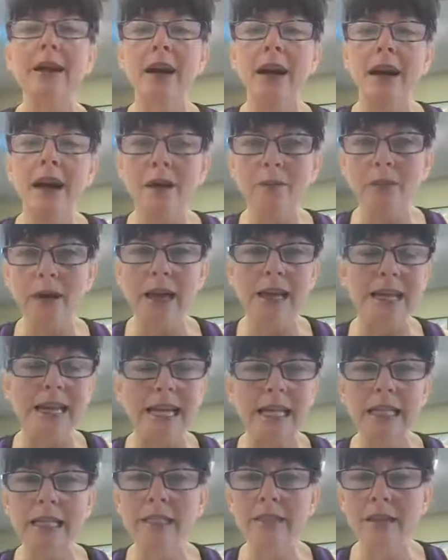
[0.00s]
up at
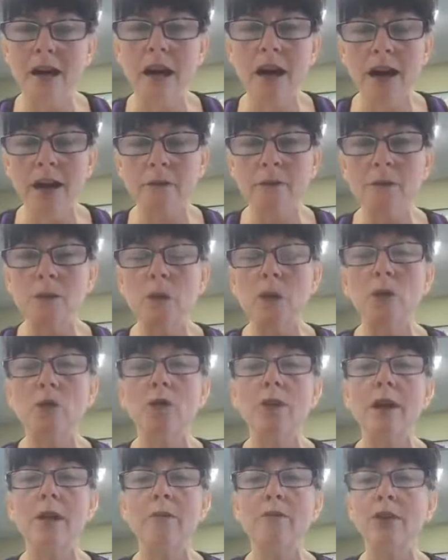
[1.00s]
any time. So you
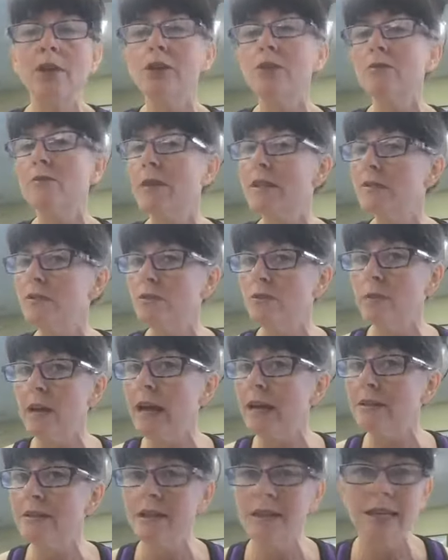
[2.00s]
can build muscle
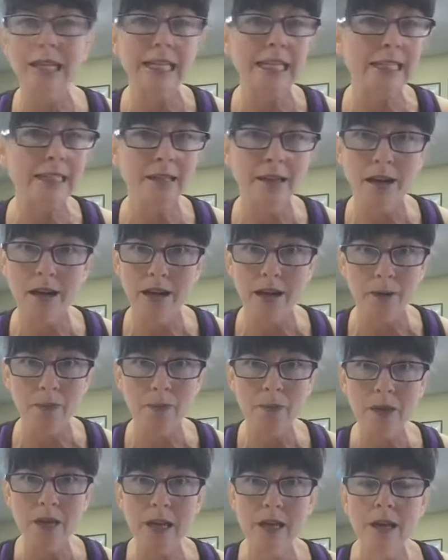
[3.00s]
mass at any time,
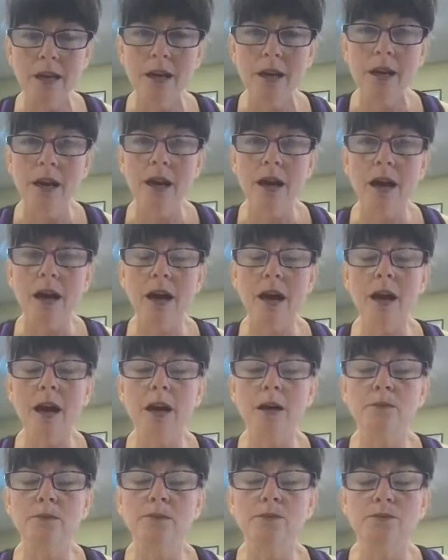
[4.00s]

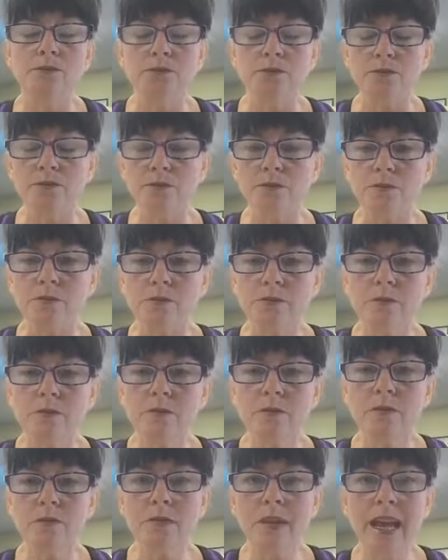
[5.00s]
at
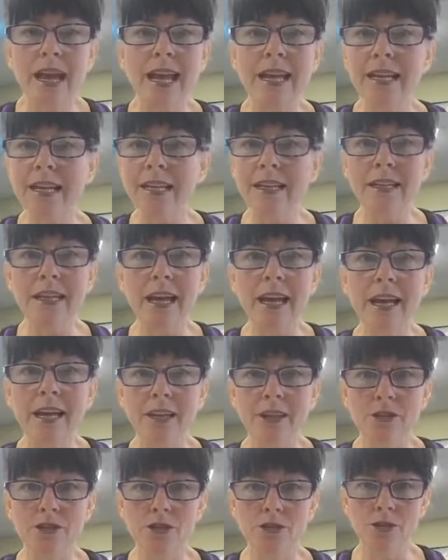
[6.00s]
any
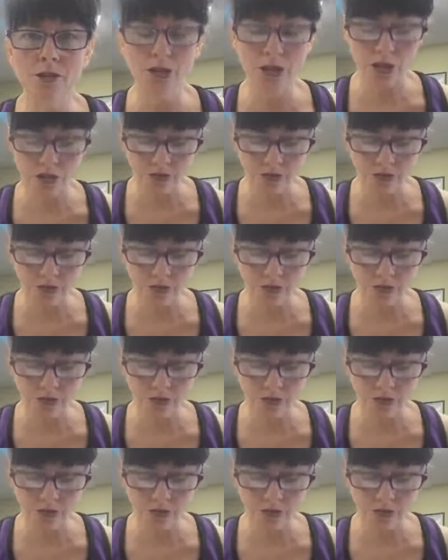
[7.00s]
age. So